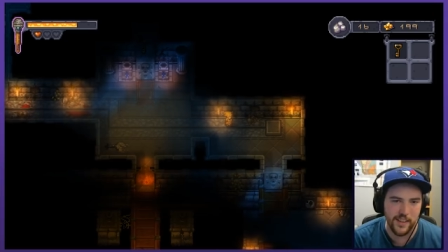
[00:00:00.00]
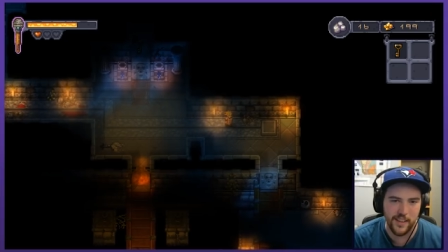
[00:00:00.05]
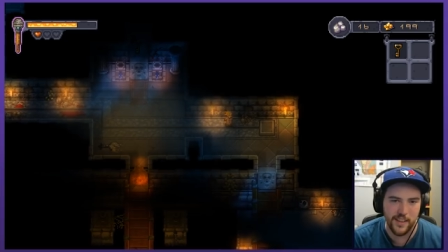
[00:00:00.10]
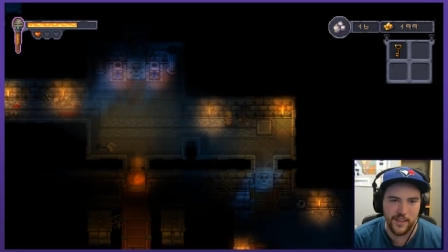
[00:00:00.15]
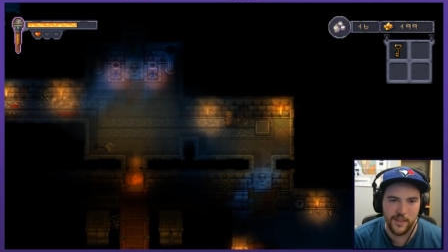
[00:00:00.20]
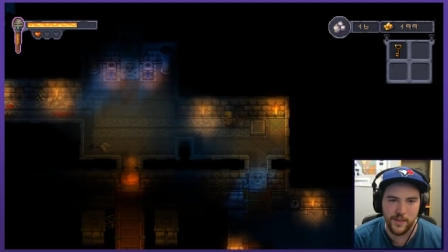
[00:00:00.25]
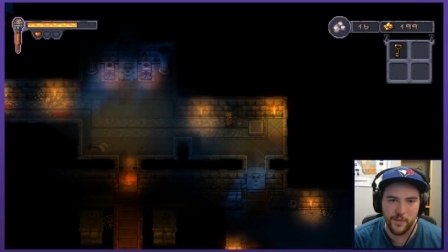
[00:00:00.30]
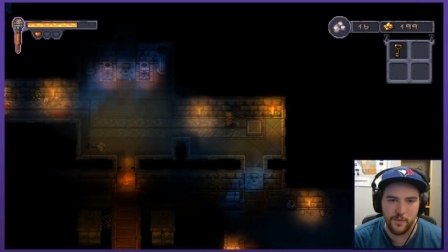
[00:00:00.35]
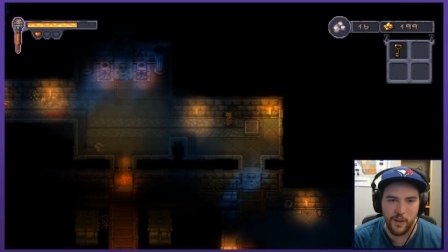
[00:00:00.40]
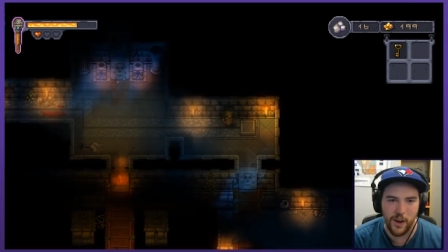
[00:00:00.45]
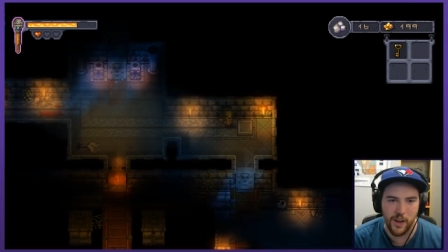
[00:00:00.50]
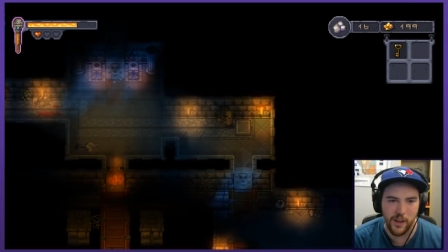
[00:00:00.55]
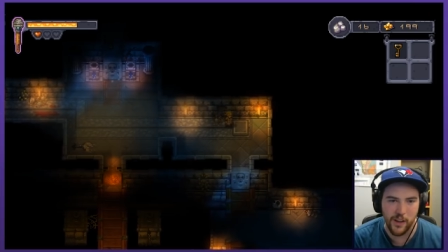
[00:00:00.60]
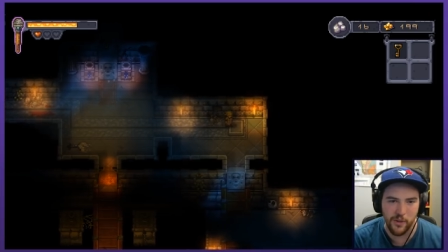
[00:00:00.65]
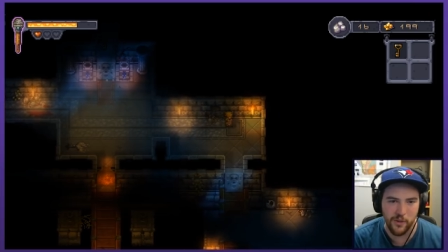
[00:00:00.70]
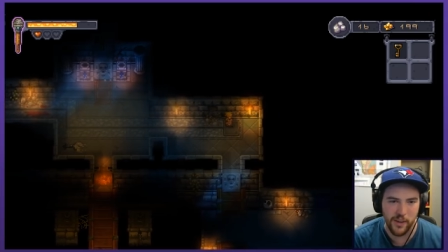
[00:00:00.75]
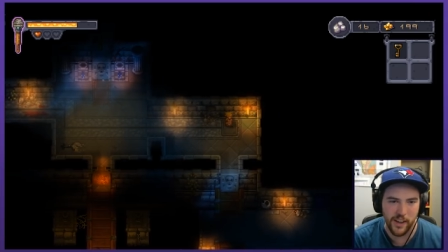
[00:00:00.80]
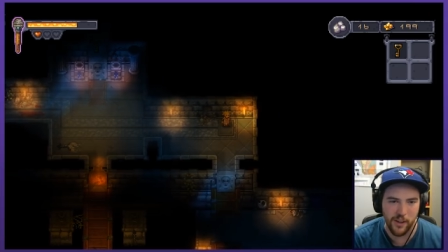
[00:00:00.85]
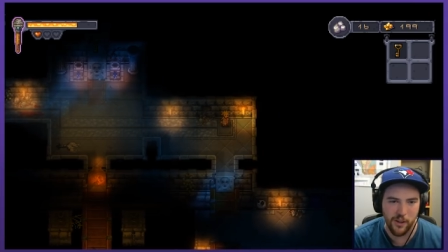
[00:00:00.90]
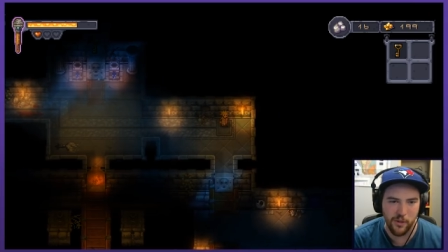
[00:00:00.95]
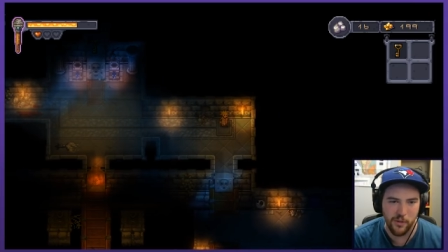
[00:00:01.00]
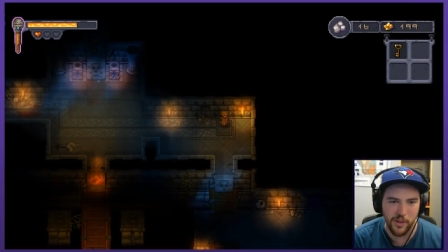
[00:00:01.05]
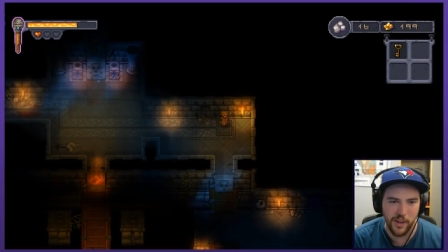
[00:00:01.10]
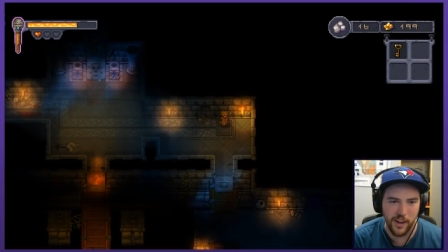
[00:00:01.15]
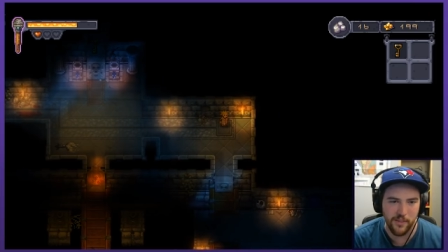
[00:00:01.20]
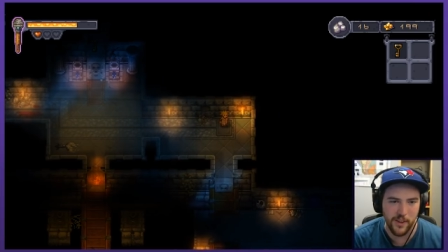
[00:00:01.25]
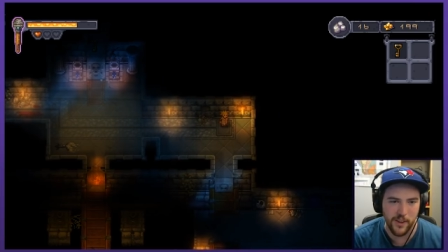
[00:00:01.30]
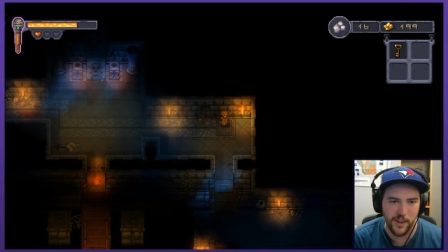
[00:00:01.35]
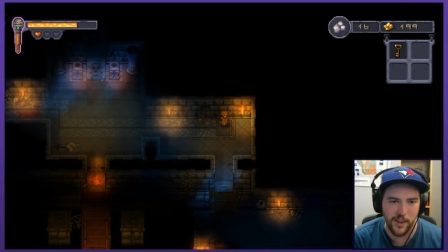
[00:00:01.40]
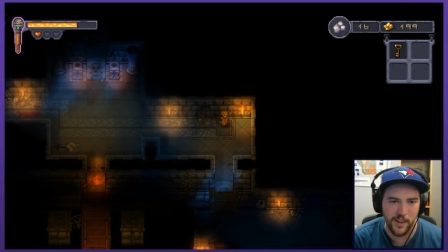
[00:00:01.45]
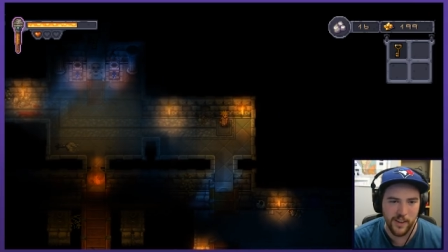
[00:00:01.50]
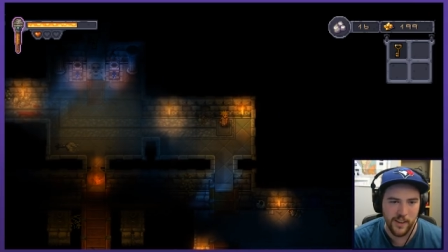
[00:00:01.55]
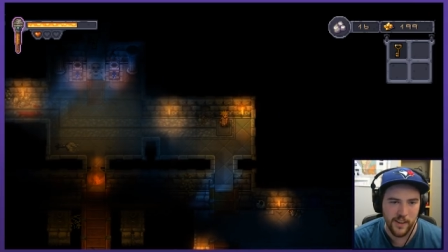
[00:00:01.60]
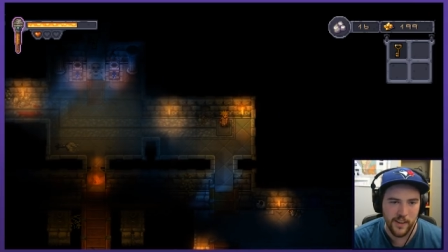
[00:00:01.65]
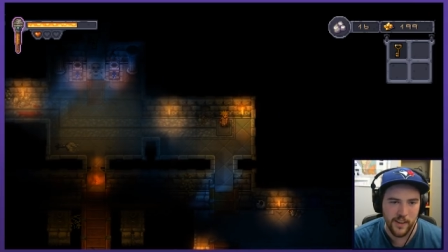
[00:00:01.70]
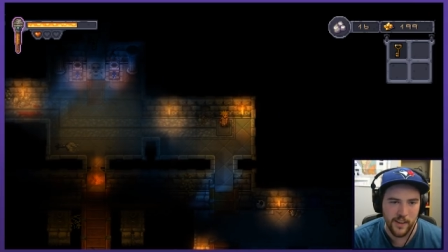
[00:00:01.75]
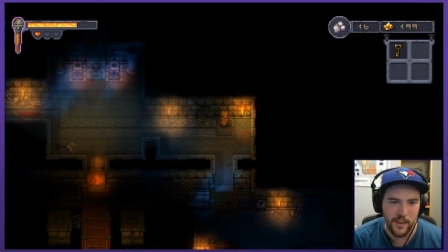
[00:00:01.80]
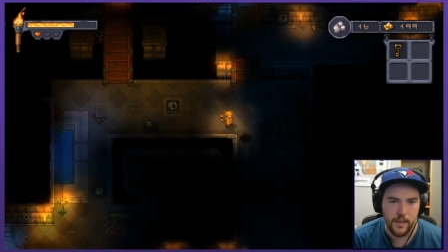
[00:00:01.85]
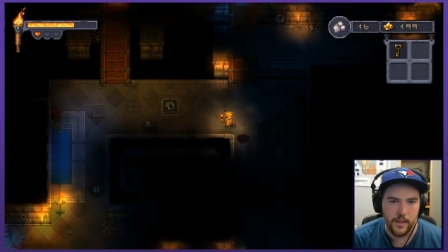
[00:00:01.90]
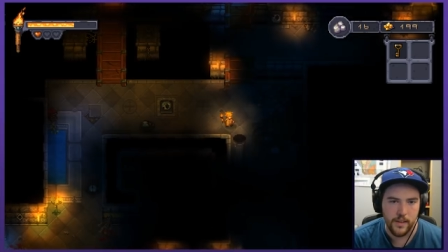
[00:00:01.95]
it, it's following or whatever.
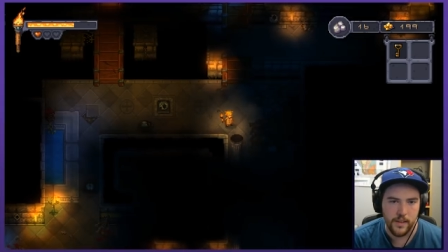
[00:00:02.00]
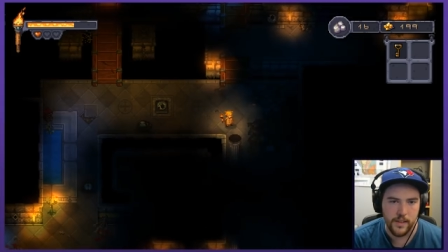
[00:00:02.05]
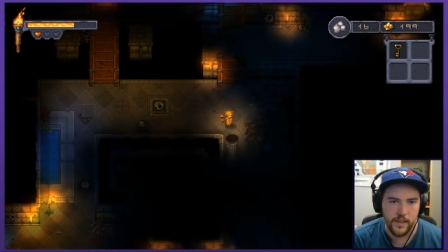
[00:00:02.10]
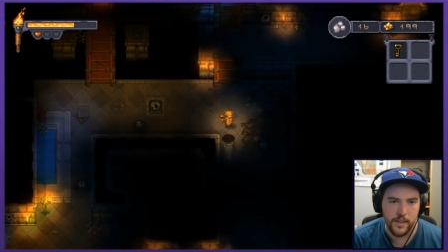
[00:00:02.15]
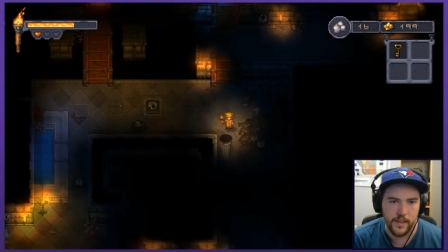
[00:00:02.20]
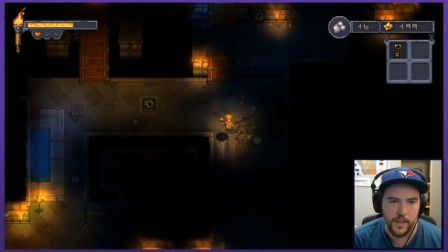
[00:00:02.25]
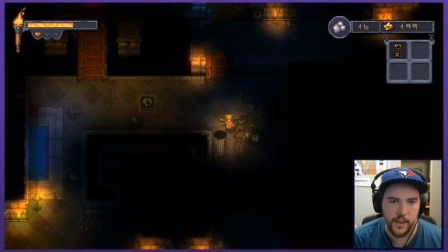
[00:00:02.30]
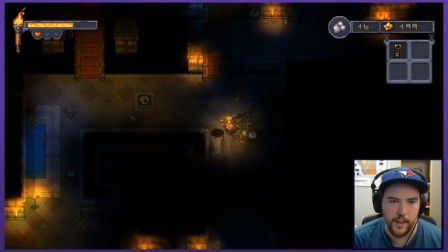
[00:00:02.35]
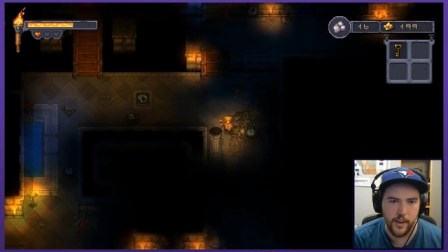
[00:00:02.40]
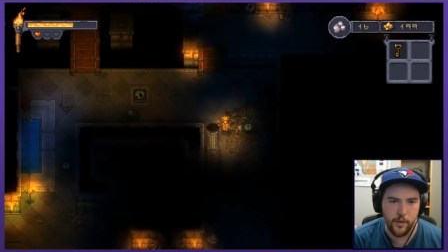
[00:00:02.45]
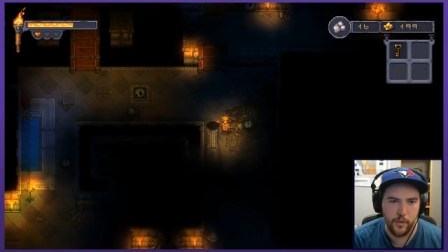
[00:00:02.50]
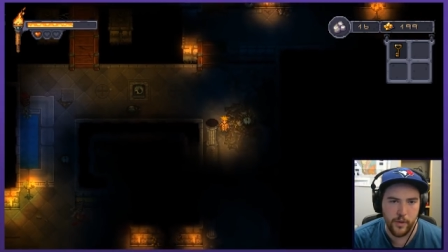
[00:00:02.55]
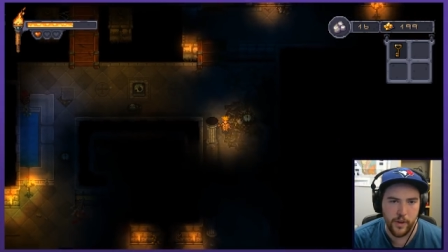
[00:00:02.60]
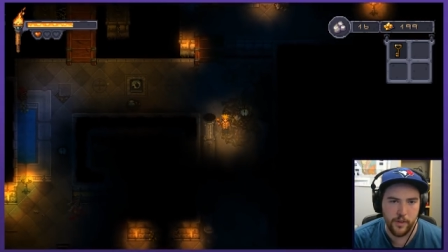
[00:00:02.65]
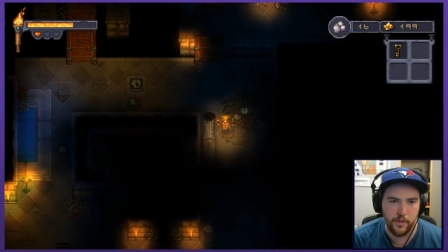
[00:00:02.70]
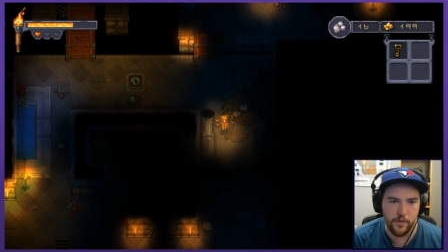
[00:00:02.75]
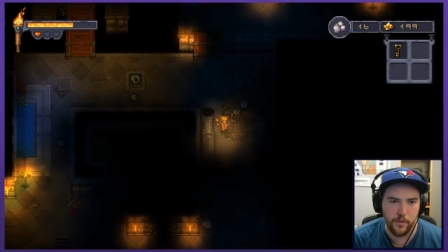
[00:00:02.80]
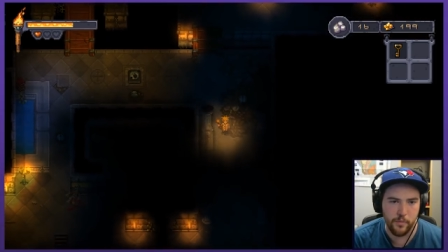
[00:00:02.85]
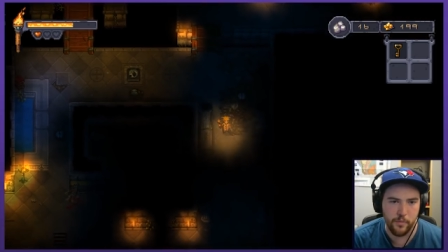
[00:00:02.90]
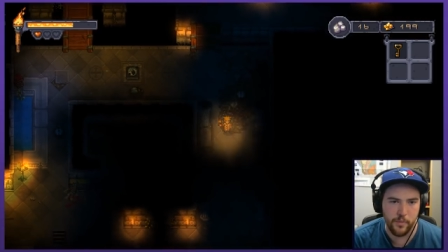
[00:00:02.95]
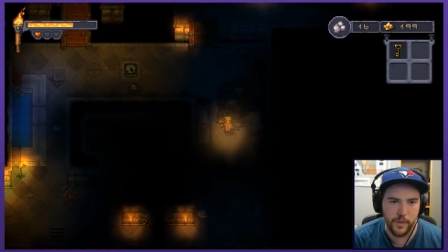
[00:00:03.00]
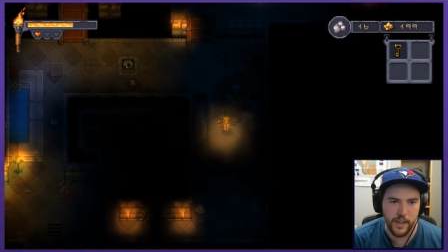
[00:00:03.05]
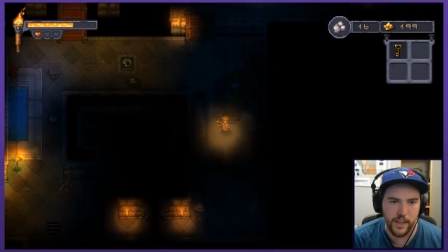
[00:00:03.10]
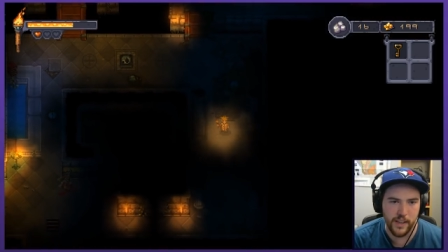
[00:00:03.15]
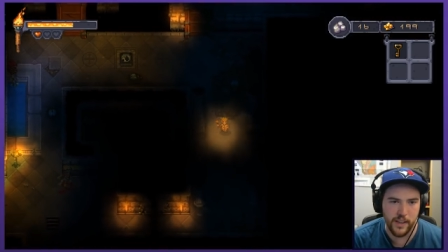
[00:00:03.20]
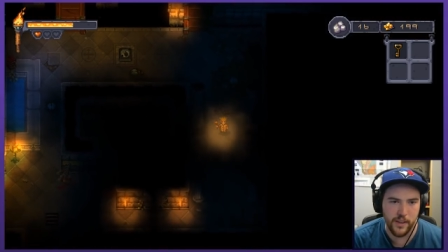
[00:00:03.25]
Stay away from me,